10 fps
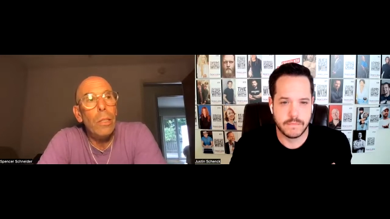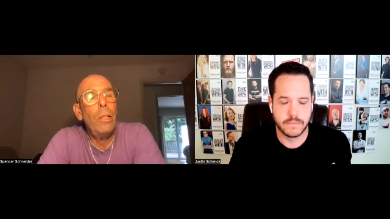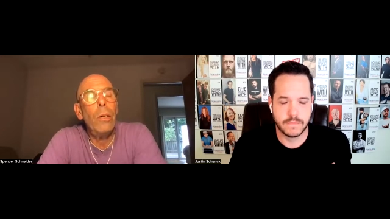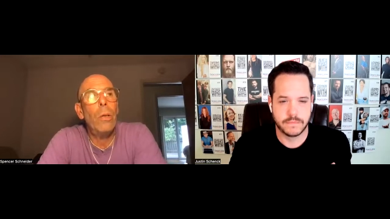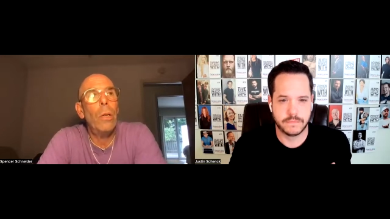Speaker 1: you
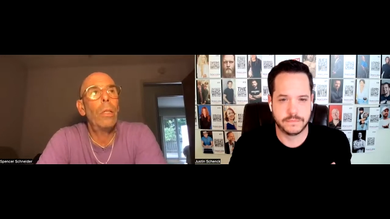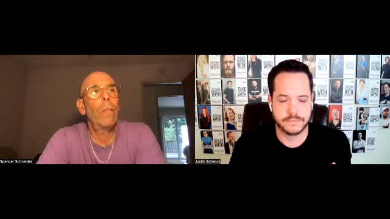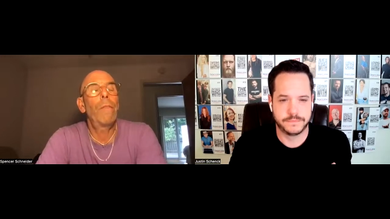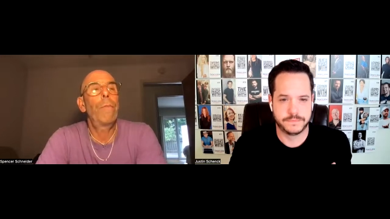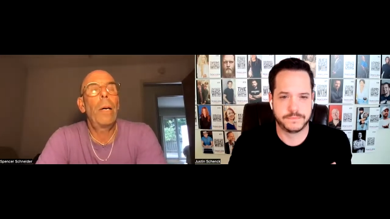know all
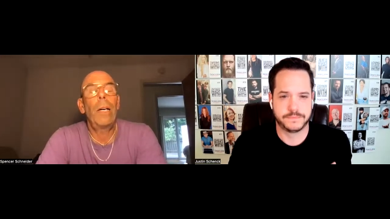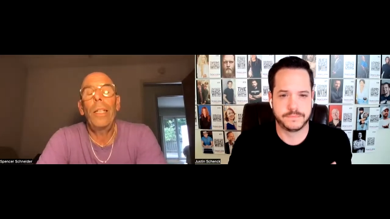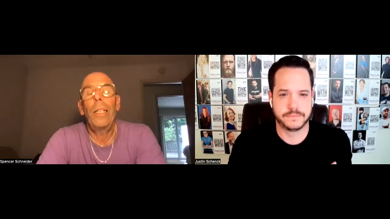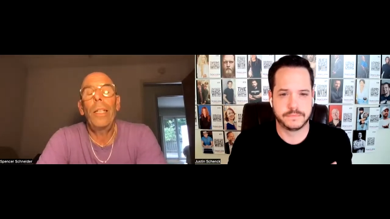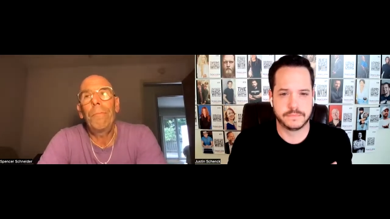of
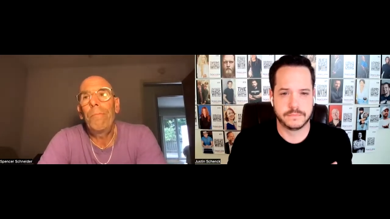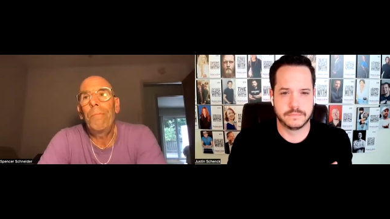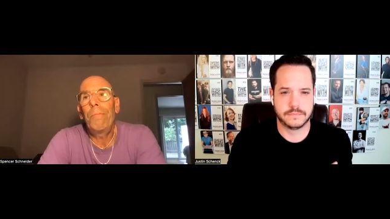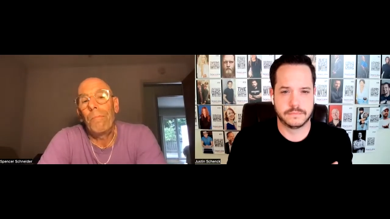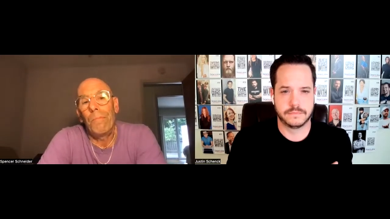my um,
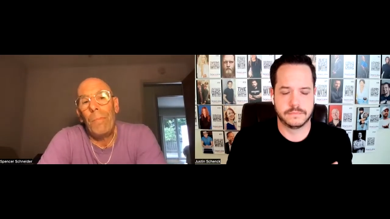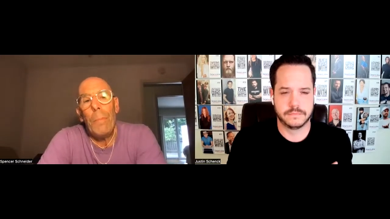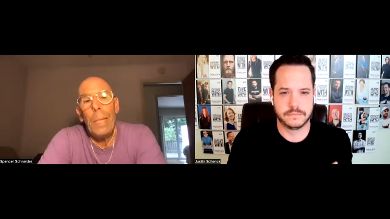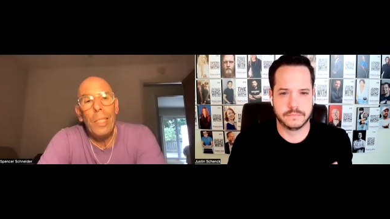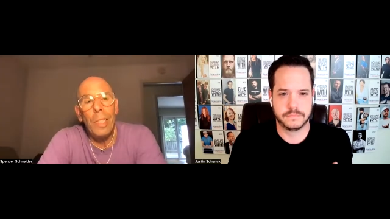my
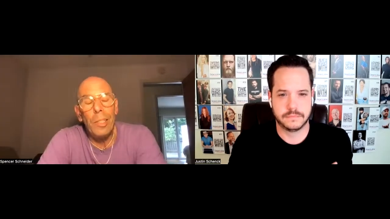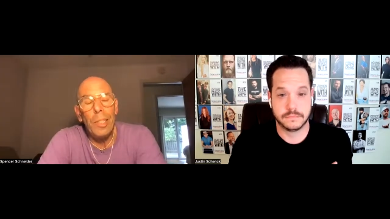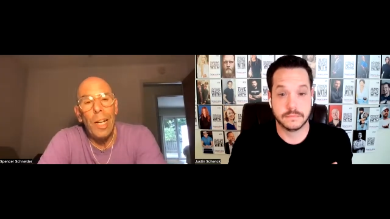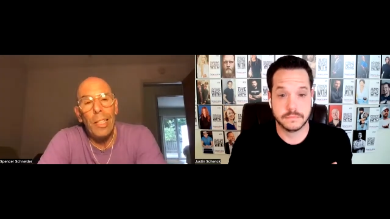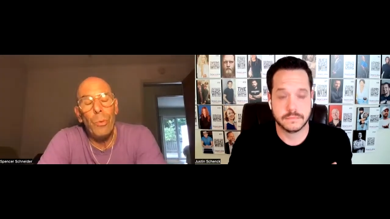business and
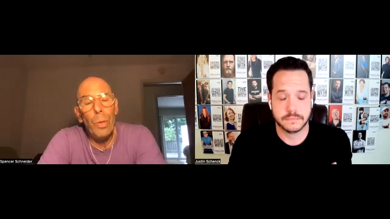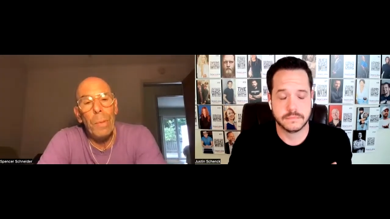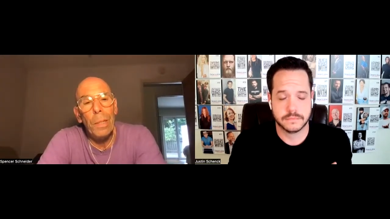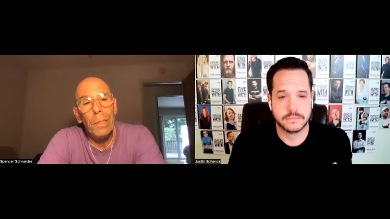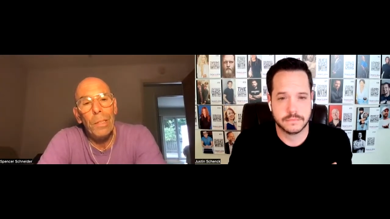I had to
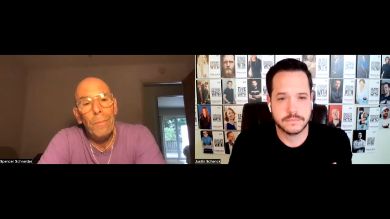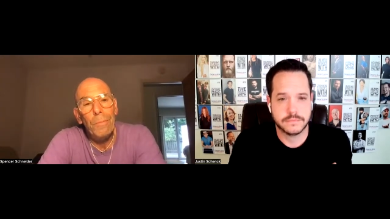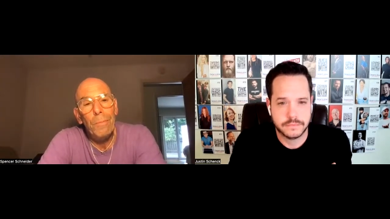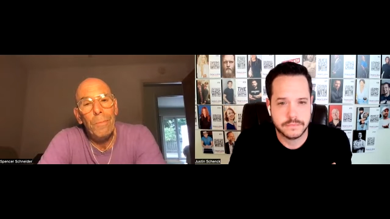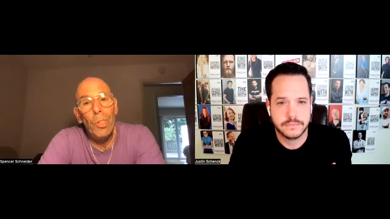rebuild.
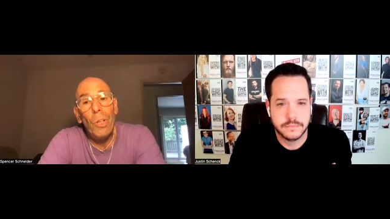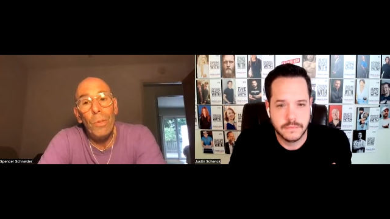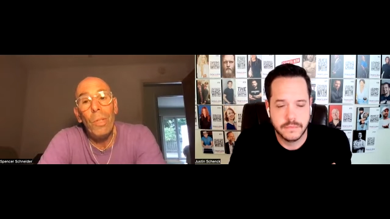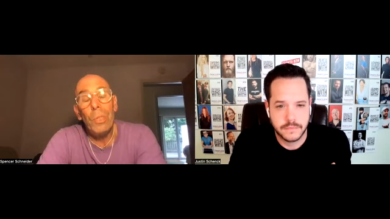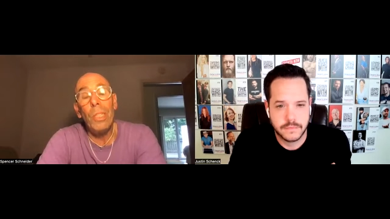So
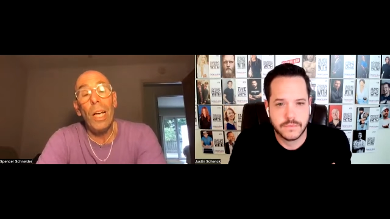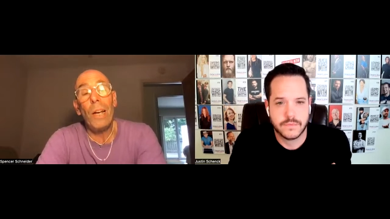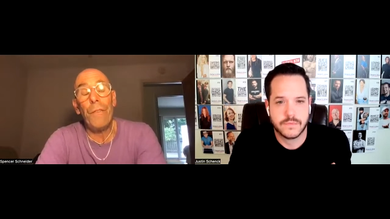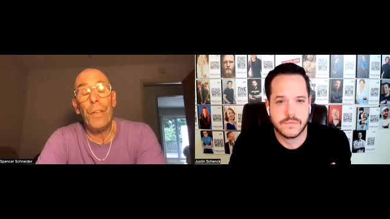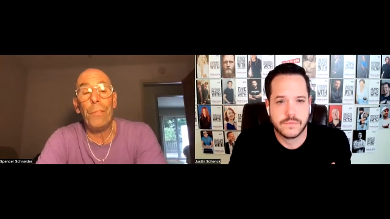there was a lot
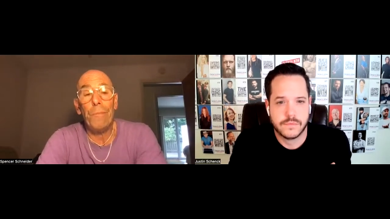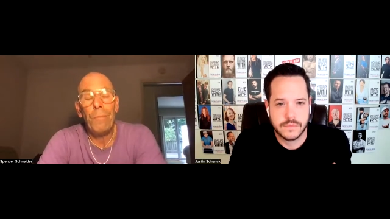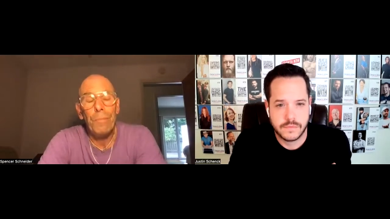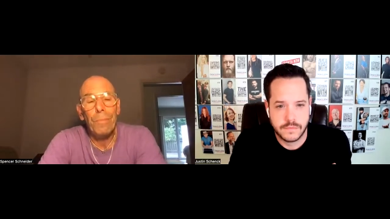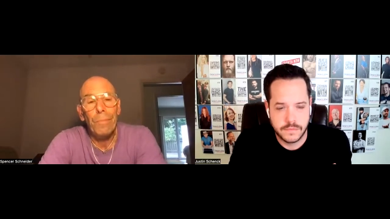of fear.
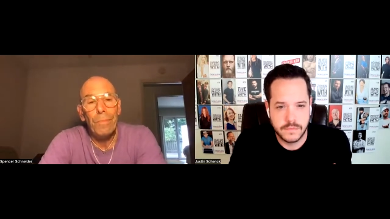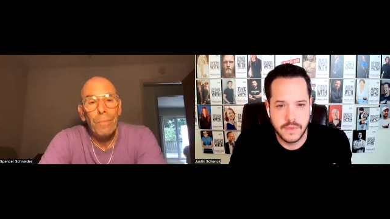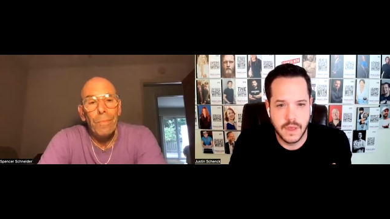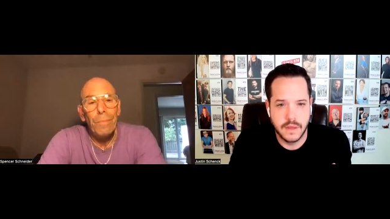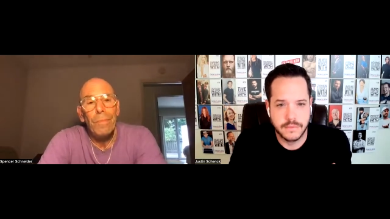
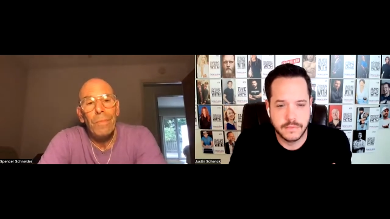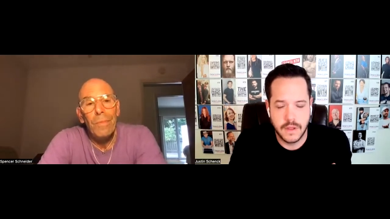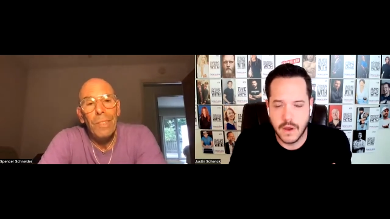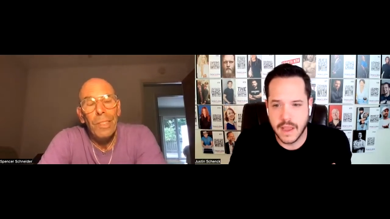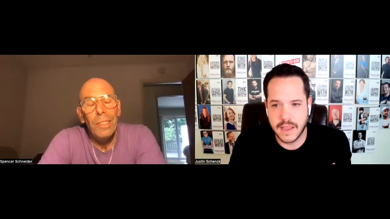
Speaker 2: Yeah,
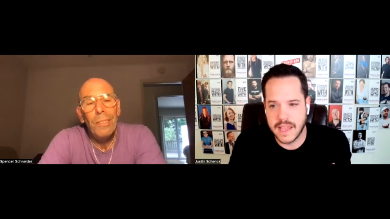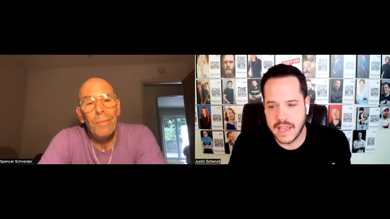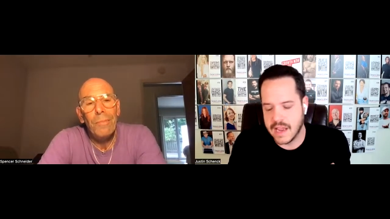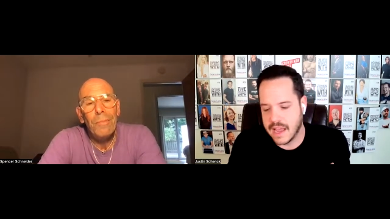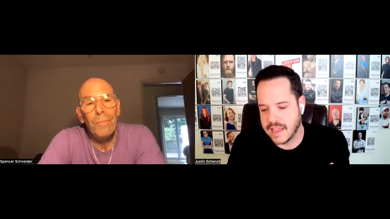no, I
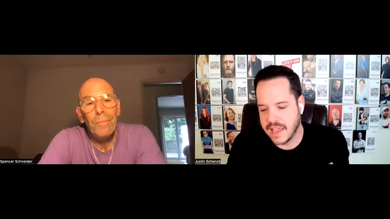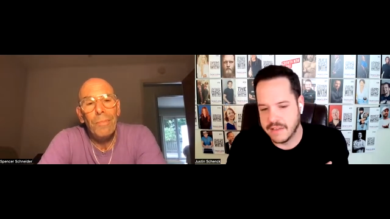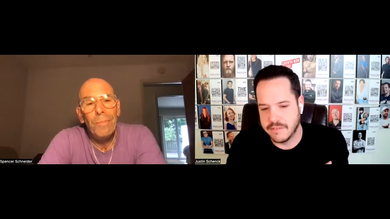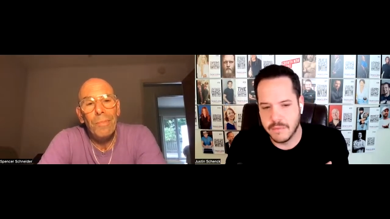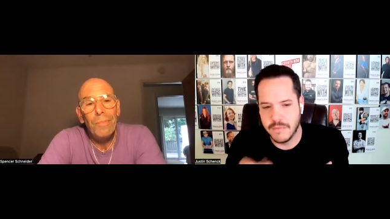can't, I can't
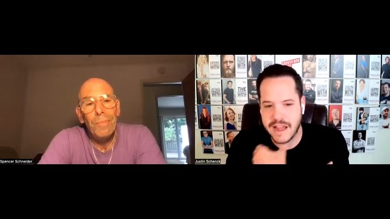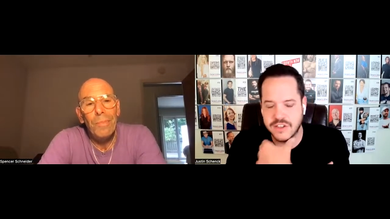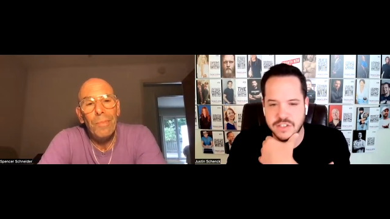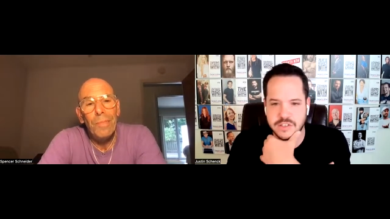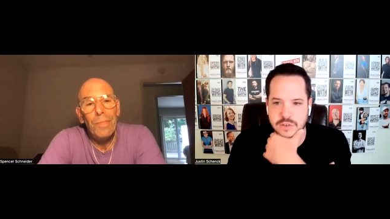even
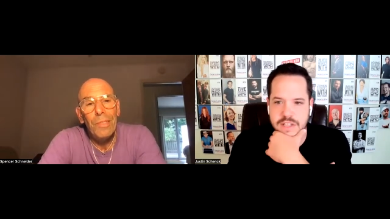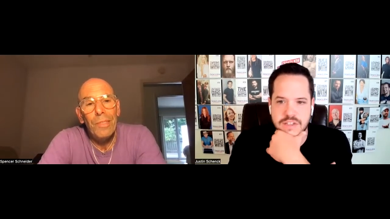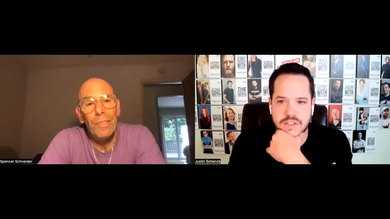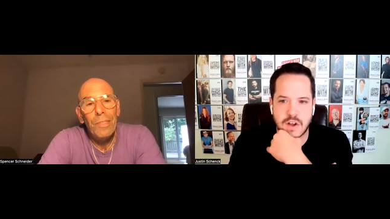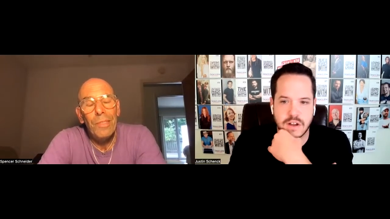imagine. So
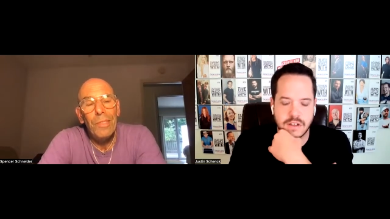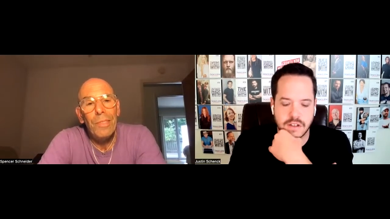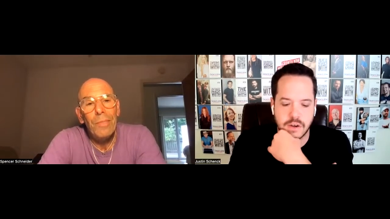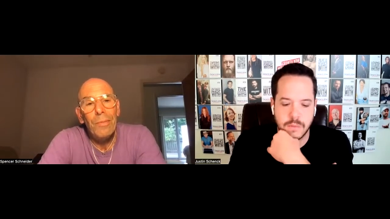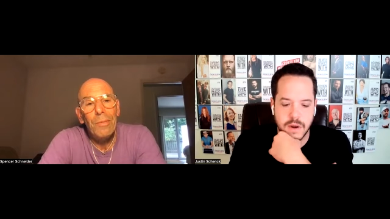let's talk a
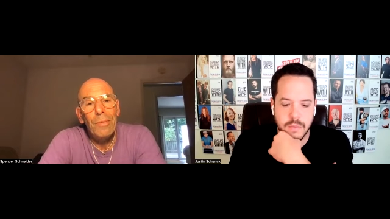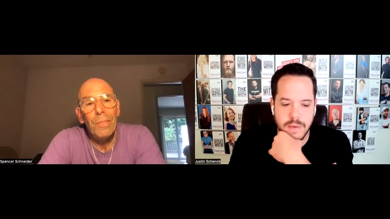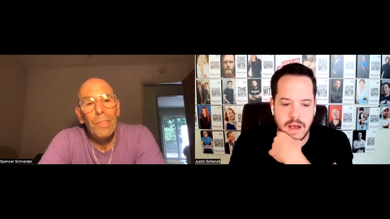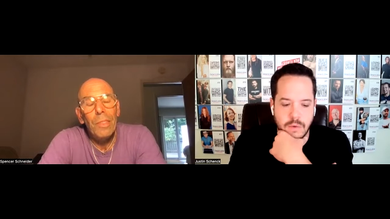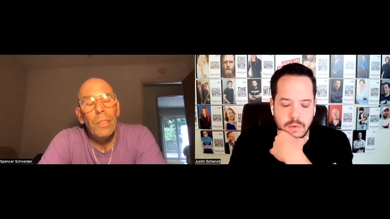little bit
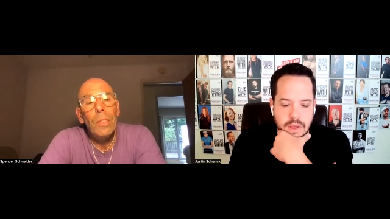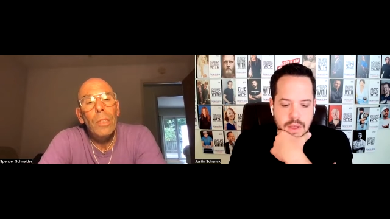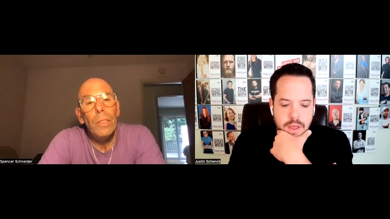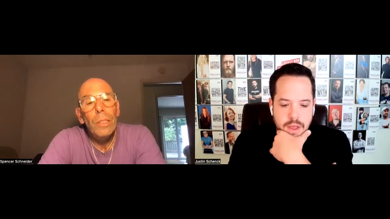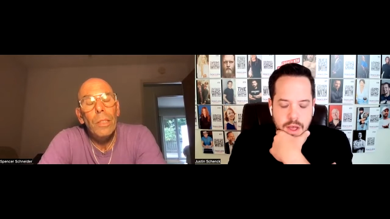about,
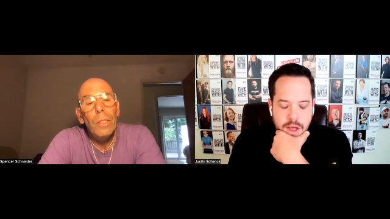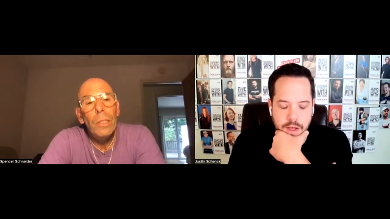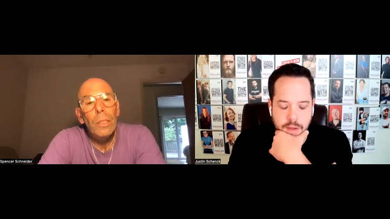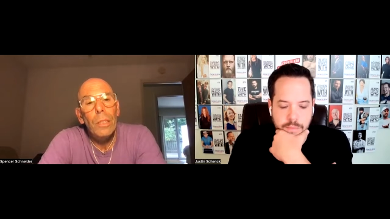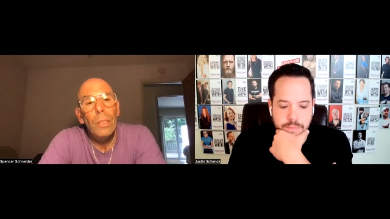
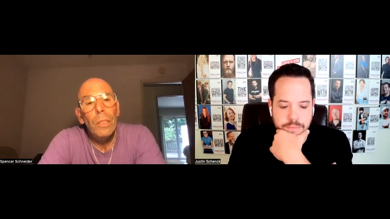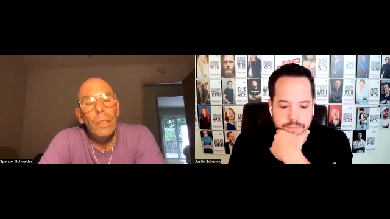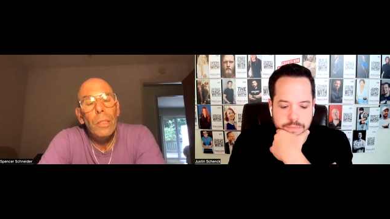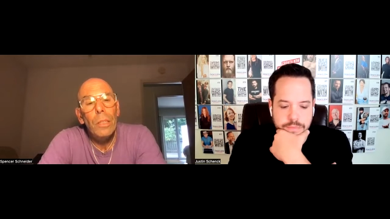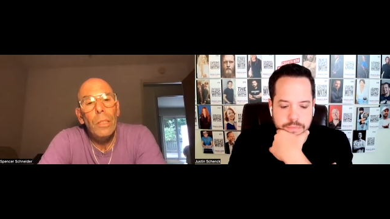um,
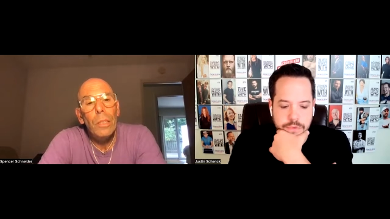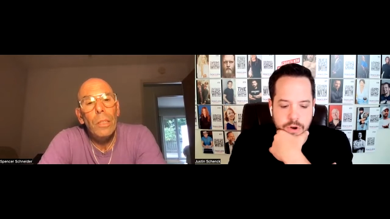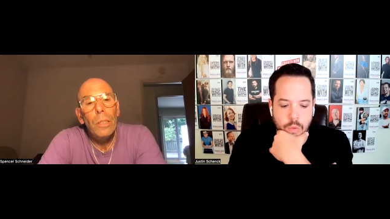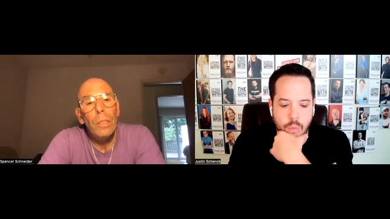you know,